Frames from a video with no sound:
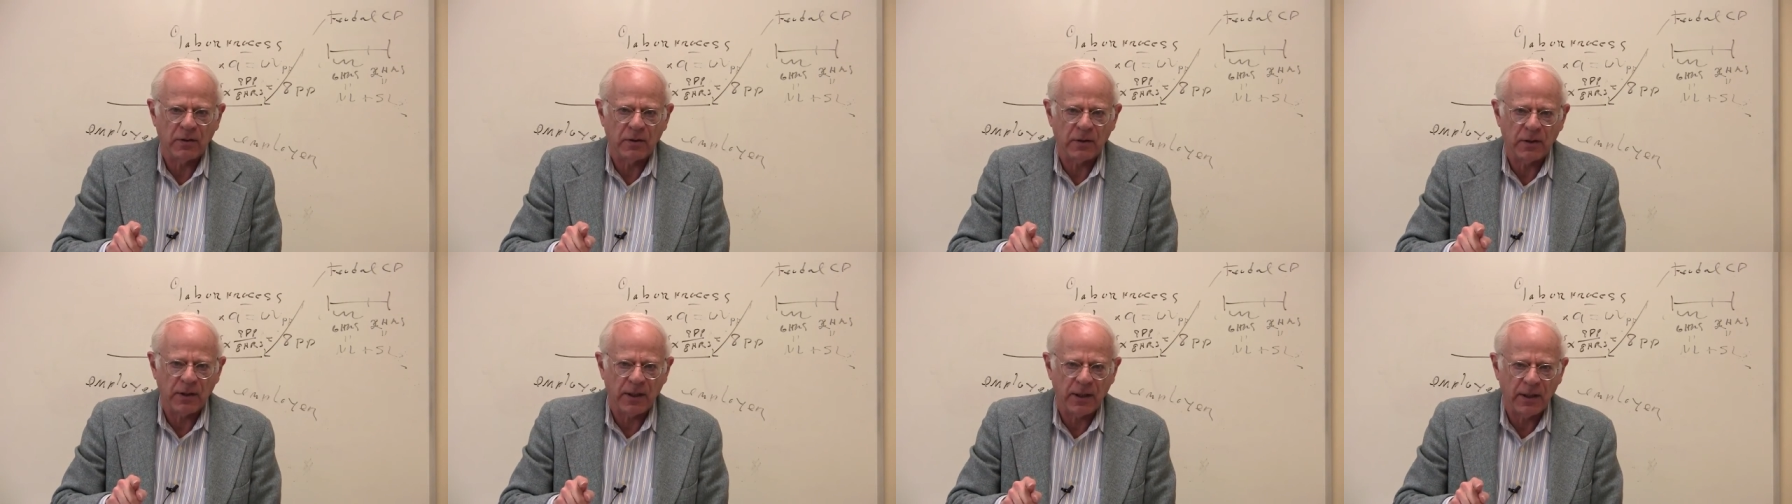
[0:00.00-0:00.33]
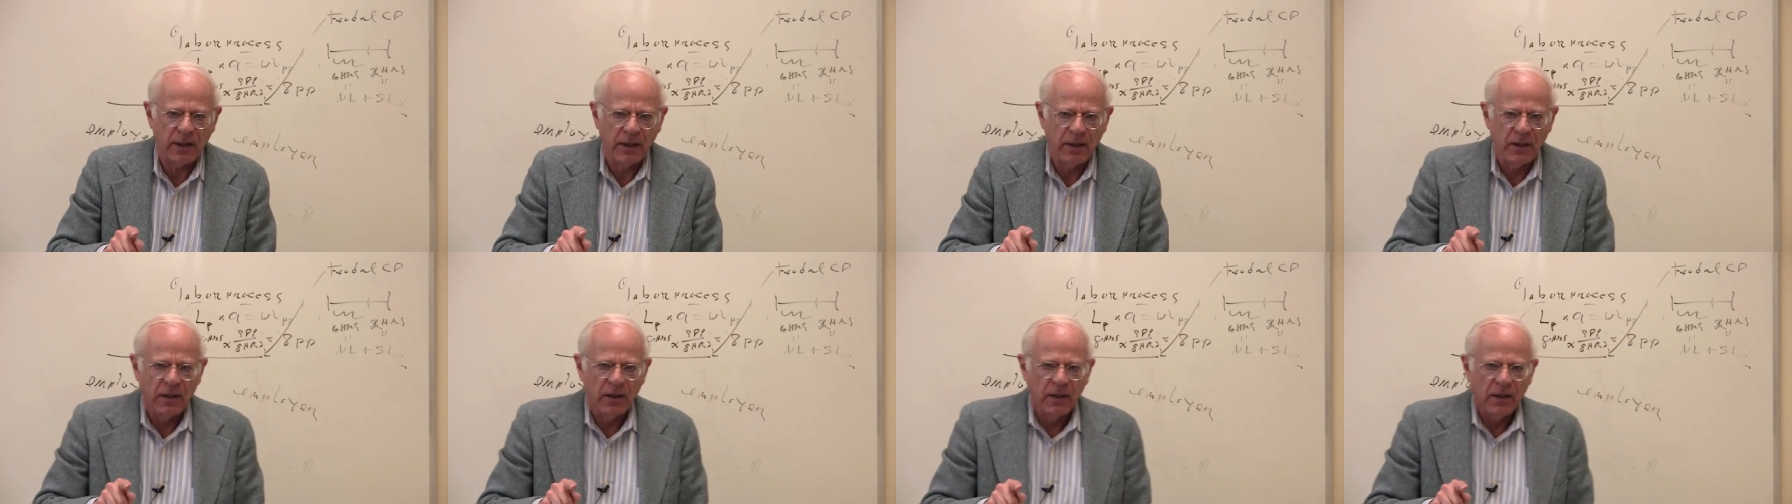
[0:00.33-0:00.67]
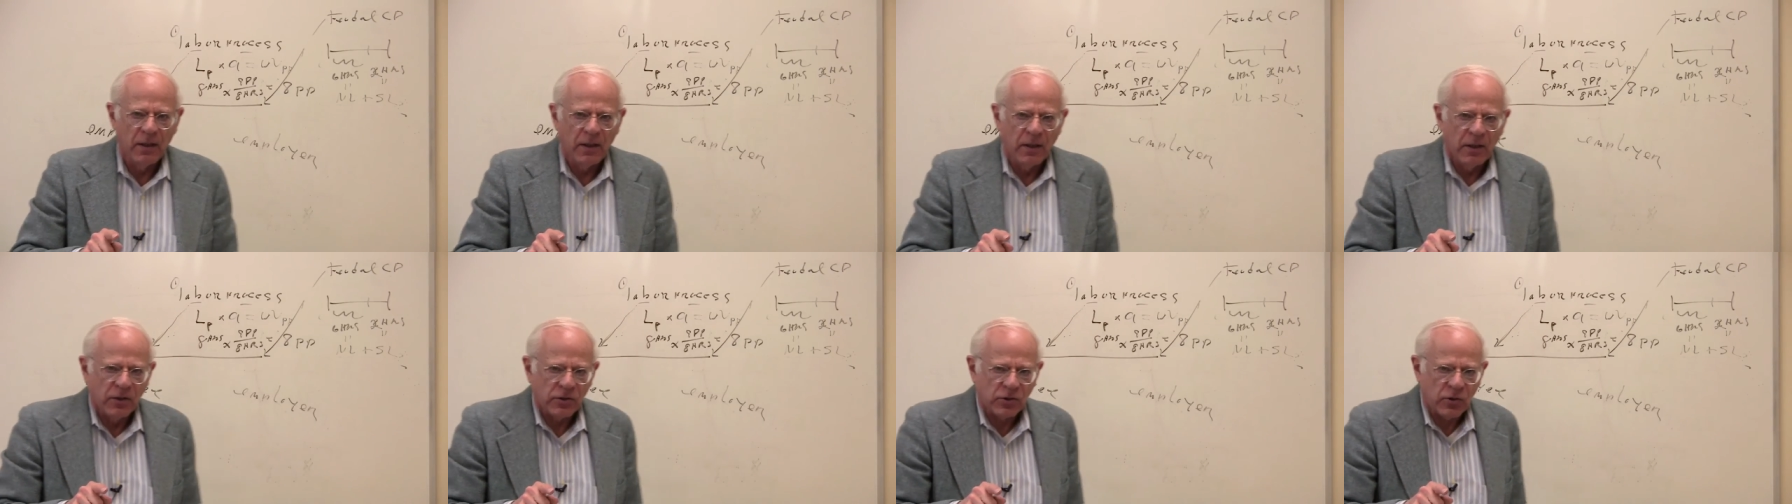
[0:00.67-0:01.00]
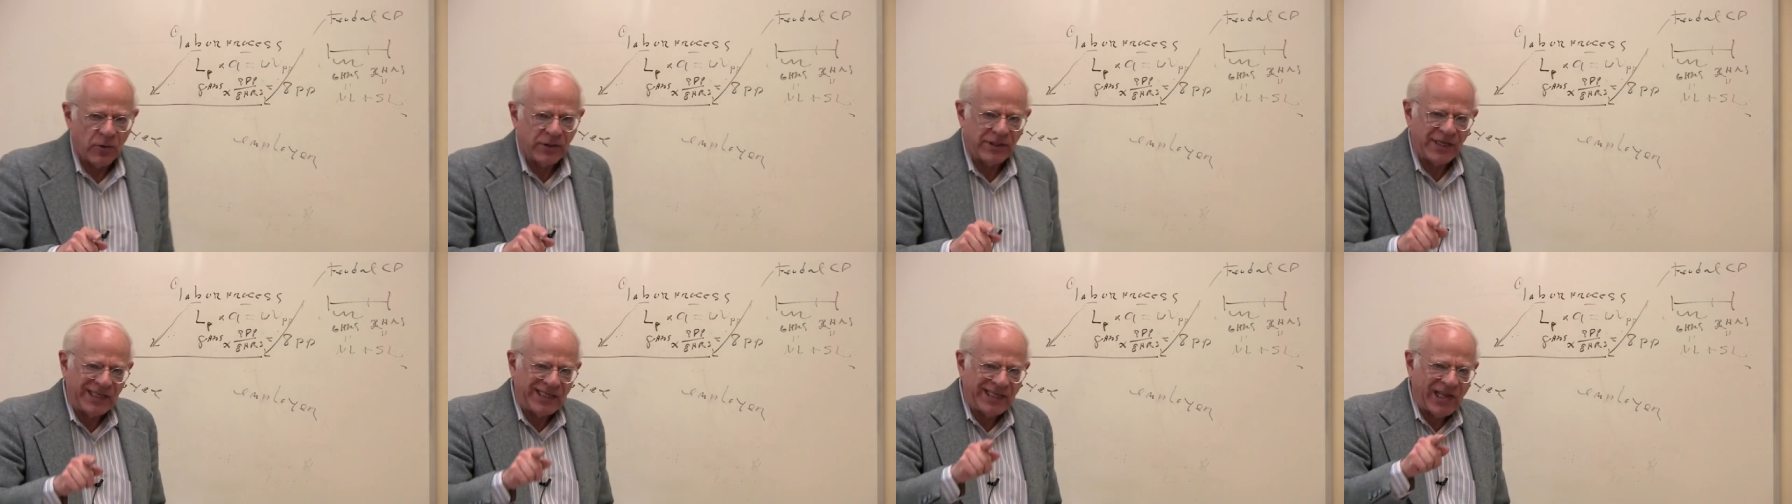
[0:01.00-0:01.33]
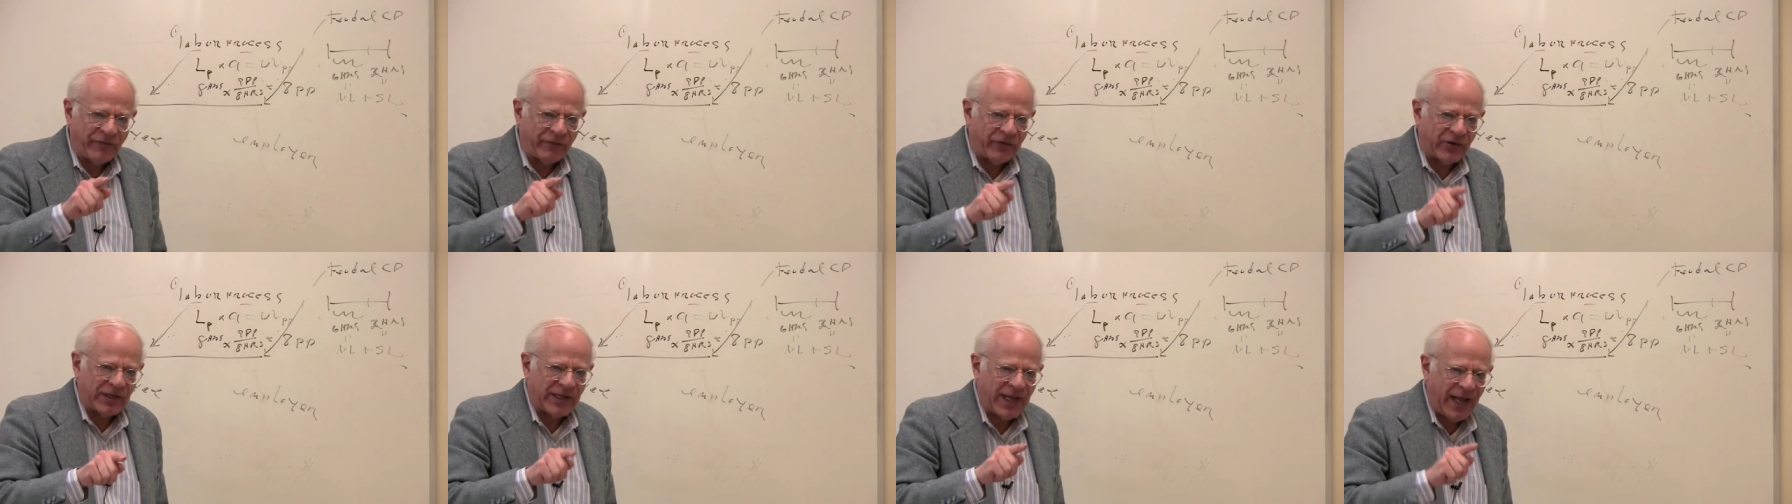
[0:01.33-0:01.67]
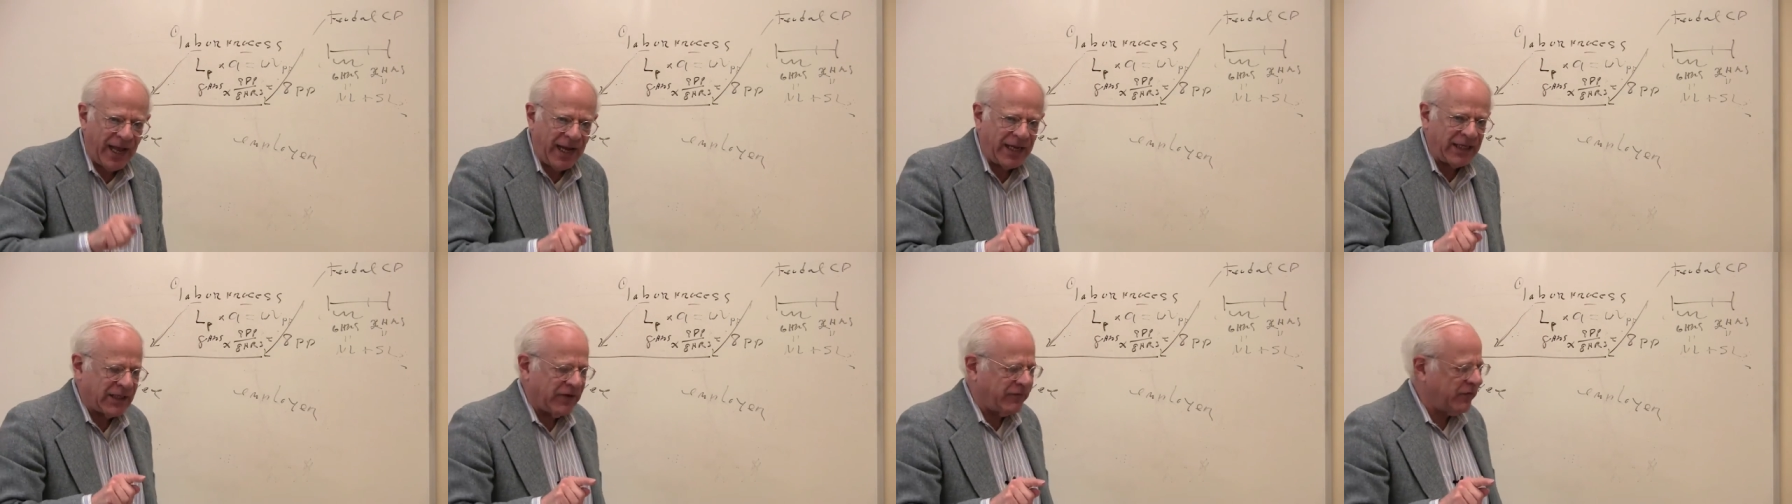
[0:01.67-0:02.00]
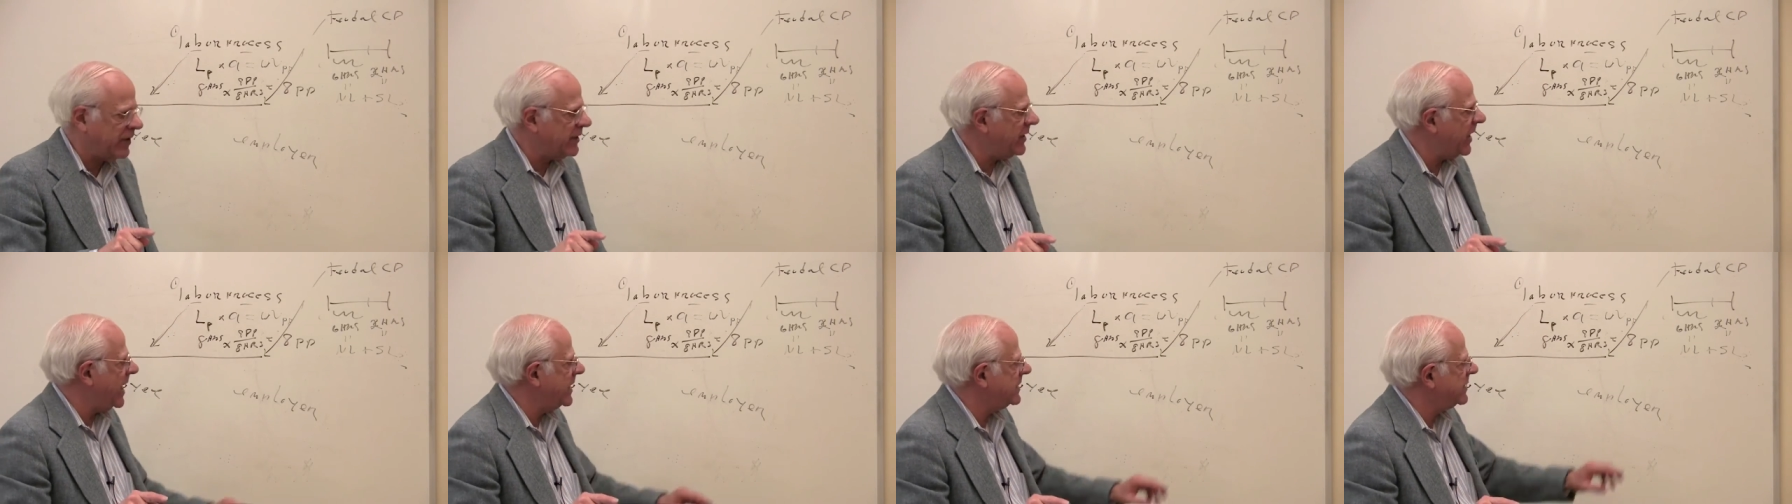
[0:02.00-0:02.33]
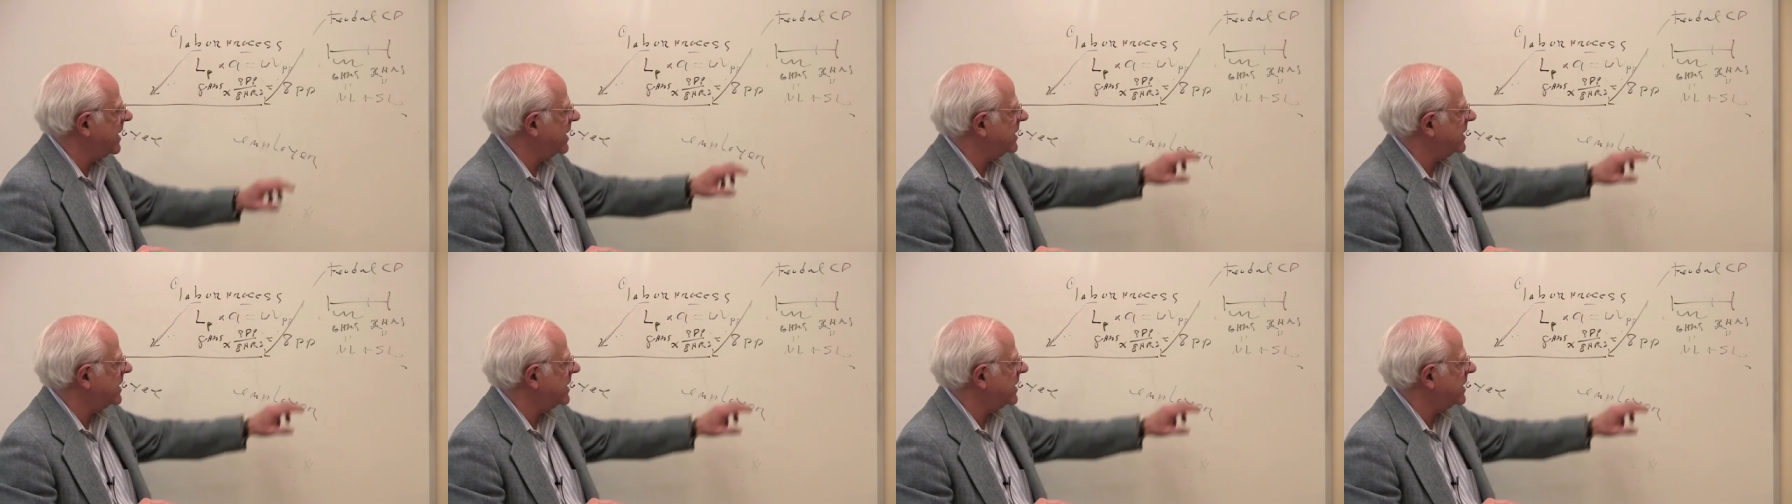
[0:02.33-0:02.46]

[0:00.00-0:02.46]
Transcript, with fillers: Okay? So it's a different kind of class